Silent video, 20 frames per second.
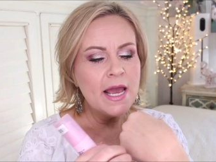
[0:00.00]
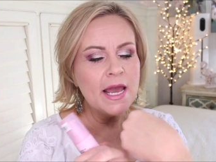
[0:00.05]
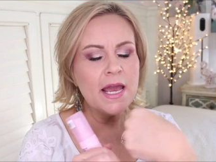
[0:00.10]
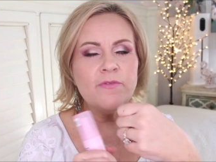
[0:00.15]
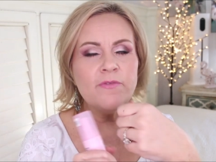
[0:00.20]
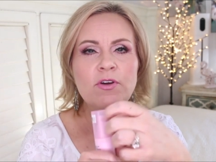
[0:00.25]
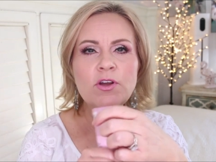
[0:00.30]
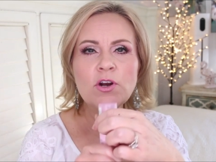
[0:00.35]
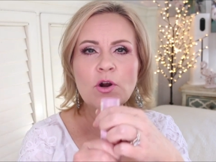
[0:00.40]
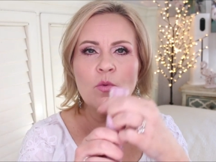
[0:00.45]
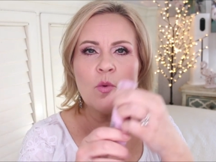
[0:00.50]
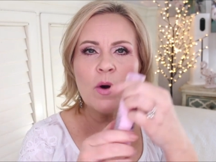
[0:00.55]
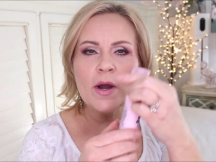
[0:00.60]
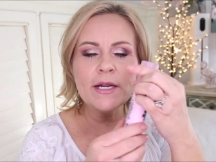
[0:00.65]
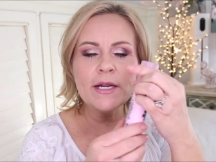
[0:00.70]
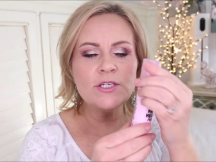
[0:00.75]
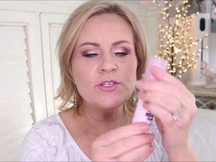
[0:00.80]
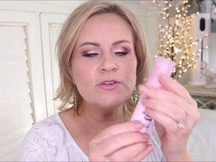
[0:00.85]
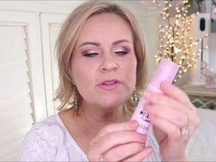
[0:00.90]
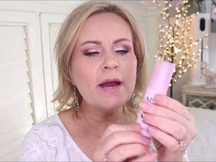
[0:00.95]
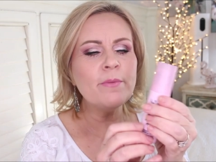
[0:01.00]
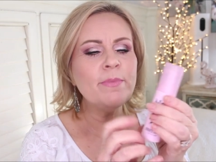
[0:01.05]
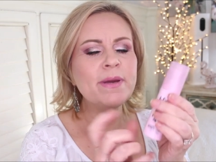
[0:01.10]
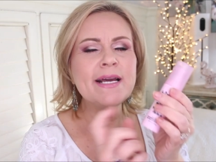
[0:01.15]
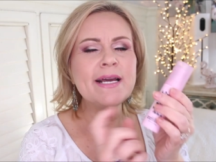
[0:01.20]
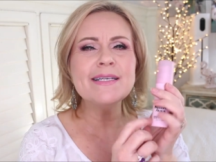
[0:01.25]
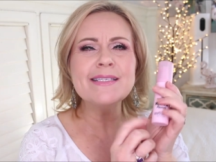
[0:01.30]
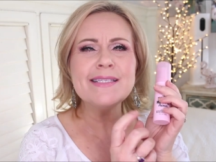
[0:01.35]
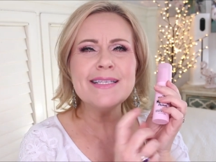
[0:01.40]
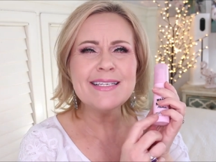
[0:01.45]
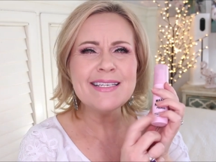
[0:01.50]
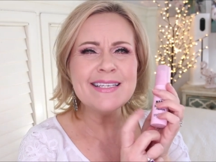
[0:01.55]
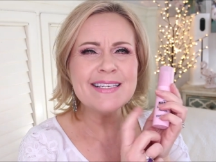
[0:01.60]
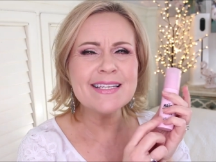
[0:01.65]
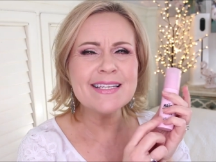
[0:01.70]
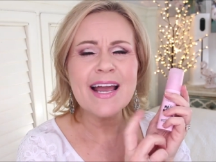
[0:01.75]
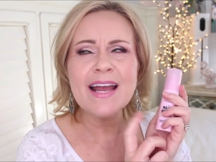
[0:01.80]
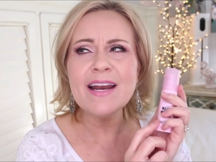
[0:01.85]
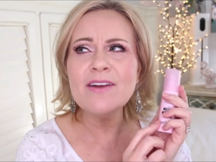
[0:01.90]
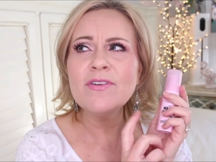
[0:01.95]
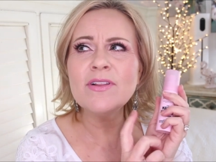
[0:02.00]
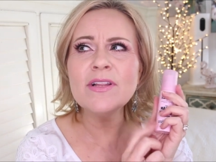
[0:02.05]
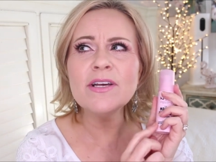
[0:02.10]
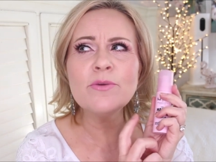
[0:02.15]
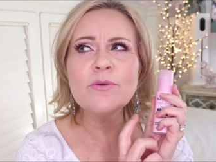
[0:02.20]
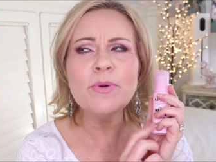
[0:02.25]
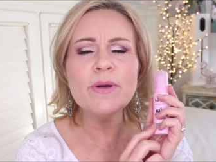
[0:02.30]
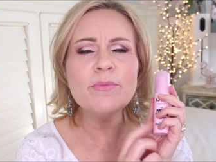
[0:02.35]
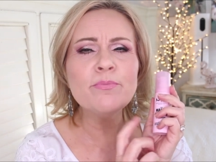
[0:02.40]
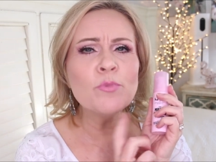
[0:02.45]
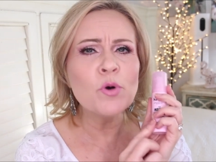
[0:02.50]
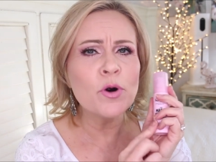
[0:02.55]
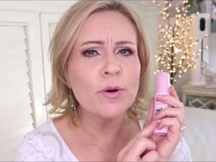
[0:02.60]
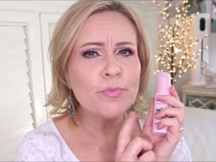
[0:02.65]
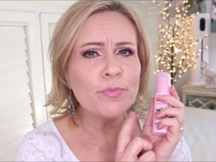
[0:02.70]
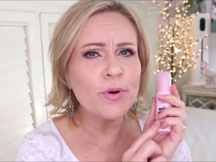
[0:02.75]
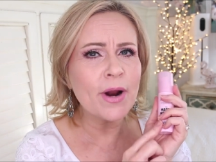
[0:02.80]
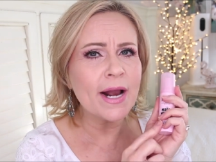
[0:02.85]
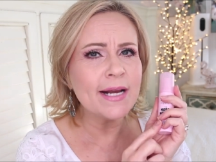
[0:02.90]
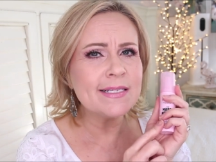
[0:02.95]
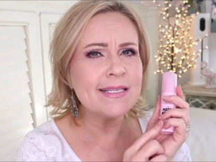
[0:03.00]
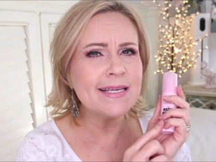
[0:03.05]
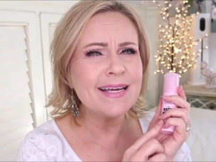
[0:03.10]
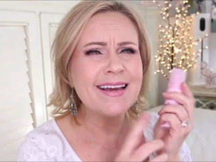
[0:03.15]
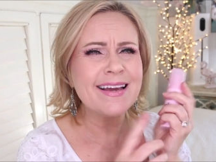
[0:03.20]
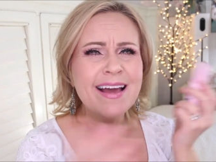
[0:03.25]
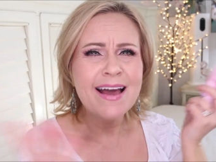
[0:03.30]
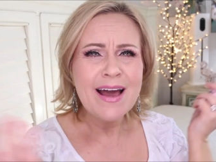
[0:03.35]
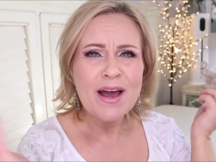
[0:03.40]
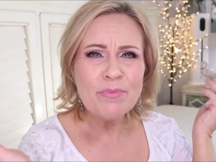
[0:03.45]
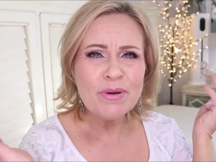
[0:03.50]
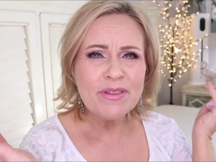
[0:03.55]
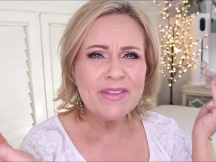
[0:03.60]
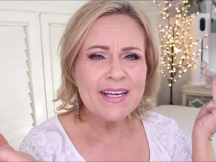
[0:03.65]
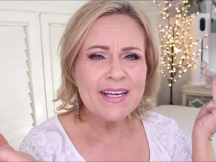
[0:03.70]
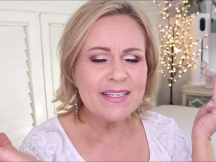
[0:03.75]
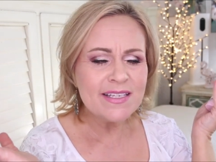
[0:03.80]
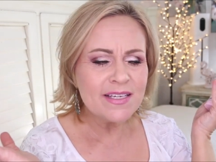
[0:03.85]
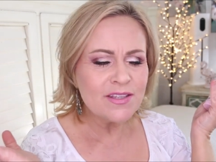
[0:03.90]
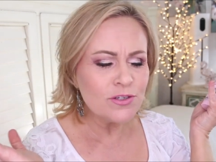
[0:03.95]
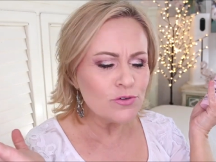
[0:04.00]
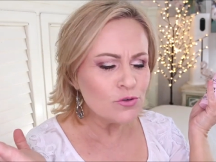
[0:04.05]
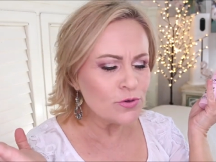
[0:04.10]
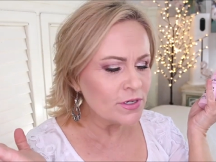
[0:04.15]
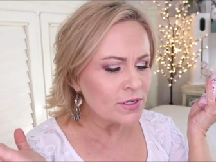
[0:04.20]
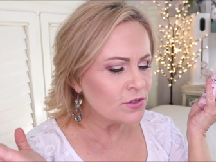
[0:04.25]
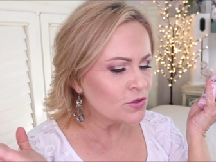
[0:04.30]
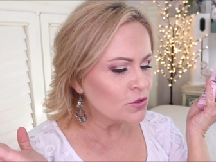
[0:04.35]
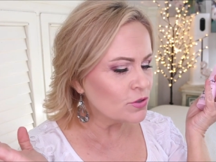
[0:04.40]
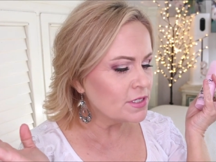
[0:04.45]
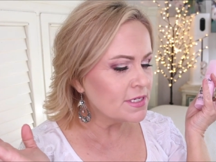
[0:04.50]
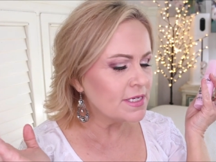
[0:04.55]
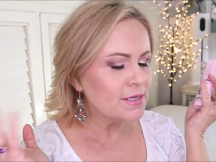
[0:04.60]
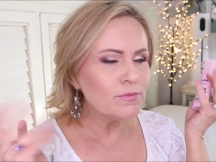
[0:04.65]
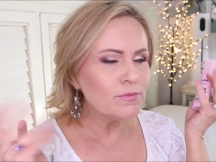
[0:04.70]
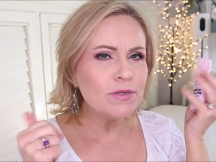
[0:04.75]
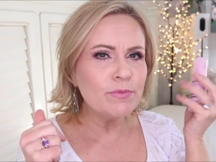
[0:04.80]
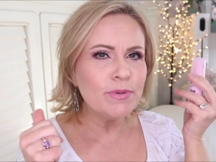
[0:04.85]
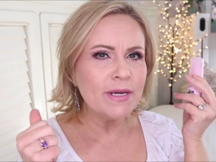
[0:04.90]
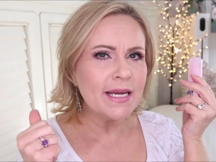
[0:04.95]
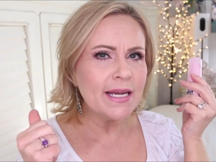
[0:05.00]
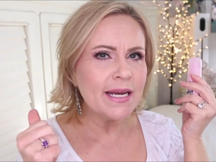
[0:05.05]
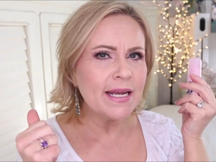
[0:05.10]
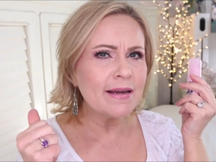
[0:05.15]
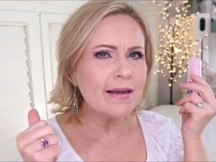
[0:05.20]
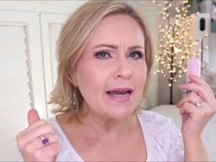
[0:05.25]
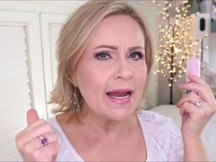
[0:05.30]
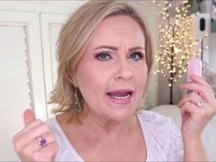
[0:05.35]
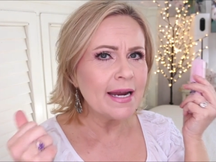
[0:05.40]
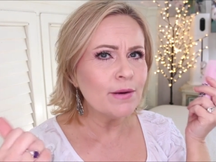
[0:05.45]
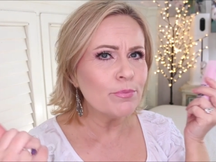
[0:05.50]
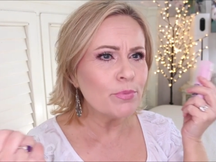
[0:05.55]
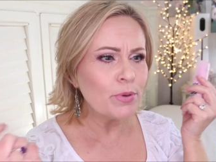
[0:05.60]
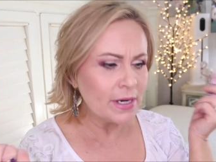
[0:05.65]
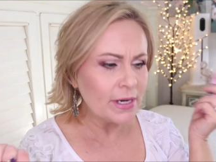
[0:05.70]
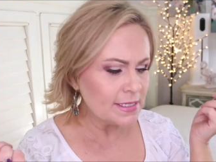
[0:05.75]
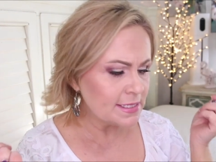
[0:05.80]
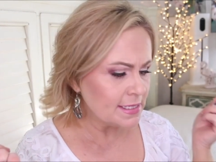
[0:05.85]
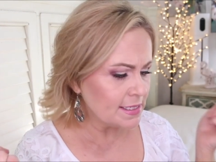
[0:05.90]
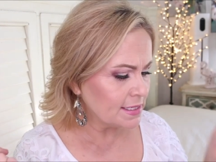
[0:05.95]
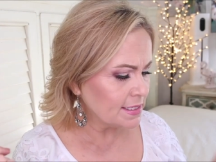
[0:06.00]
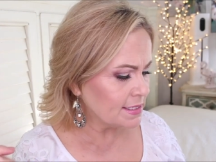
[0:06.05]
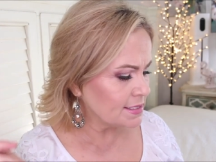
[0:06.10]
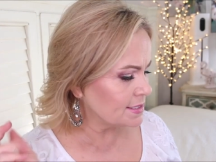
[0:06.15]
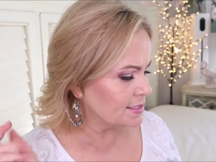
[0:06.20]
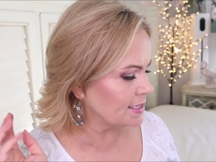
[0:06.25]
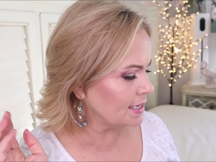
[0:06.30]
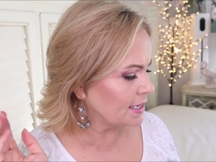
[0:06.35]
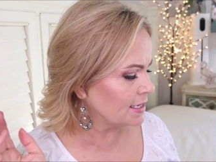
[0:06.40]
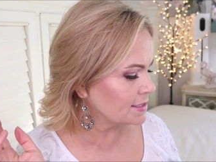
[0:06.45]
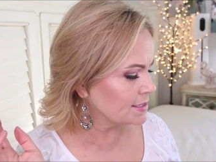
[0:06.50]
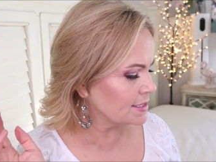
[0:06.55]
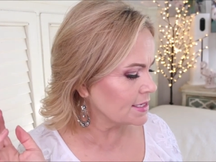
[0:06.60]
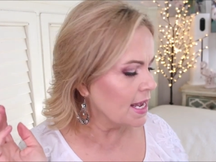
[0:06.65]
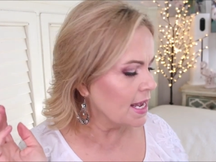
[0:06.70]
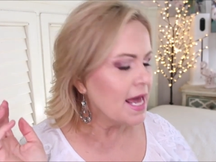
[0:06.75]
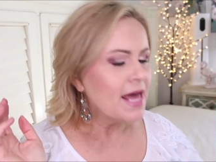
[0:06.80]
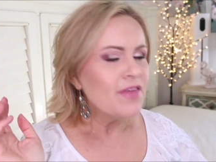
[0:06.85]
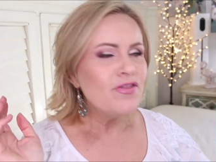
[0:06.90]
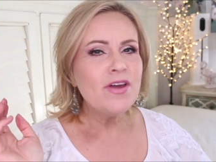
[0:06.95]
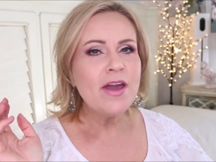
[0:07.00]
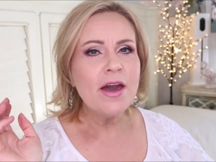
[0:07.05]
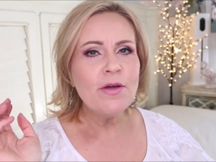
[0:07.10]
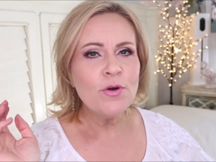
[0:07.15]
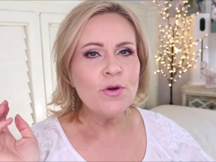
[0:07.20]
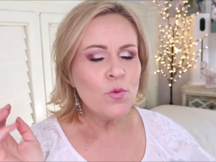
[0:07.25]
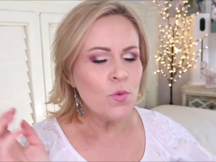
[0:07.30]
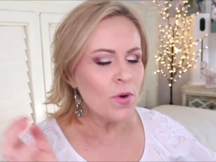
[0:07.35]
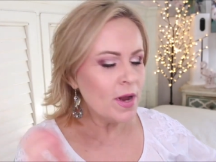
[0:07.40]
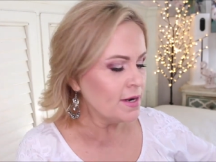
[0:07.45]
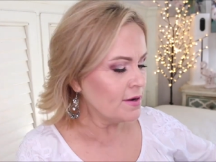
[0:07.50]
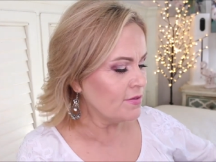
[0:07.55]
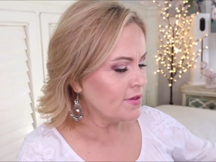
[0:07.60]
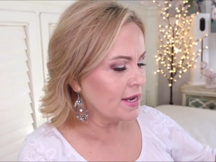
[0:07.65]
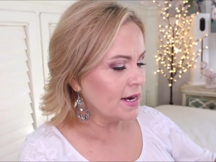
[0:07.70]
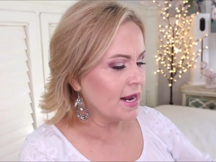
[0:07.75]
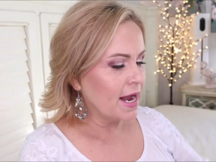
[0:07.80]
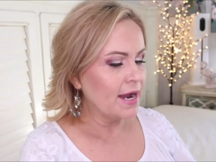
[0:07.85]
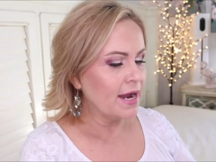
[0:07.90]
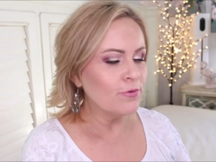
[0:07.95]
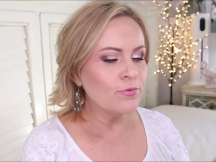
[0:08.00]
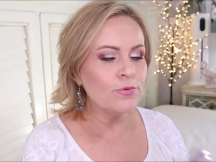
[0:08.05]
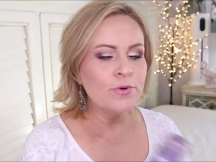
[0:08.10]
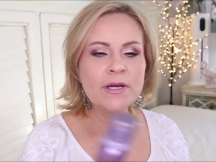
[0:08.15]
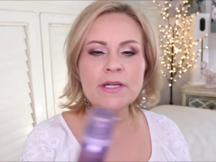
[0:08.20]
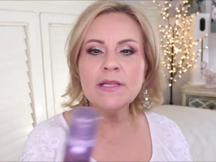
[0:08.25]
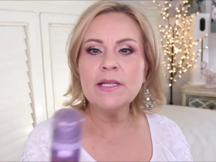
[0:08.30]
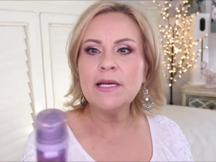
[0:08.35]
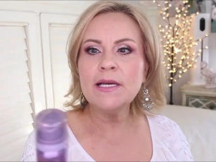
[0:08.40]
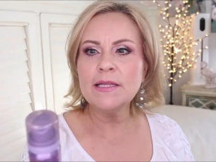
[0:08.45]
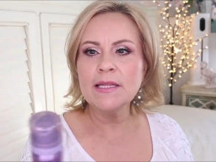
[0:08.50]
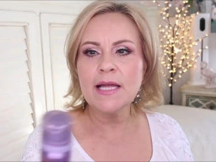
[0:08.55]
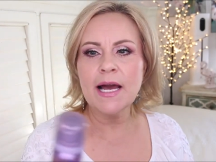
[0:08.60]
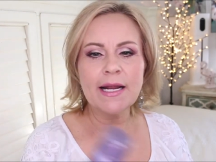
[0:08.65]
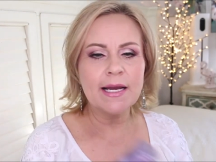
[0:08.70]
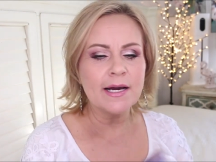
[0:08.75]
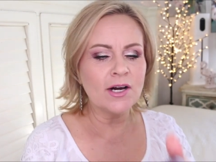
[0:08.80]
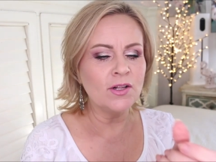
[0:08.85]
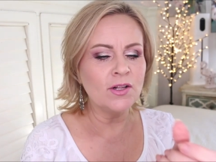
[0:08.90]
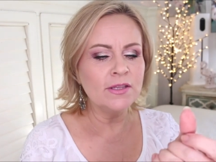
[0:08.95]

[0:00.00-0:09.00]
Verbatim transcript: if you don't want to do that because this is kind of a little bit more pricey, but things at the drugstore seem to be getting kind of pricey these days. The other one that I really like a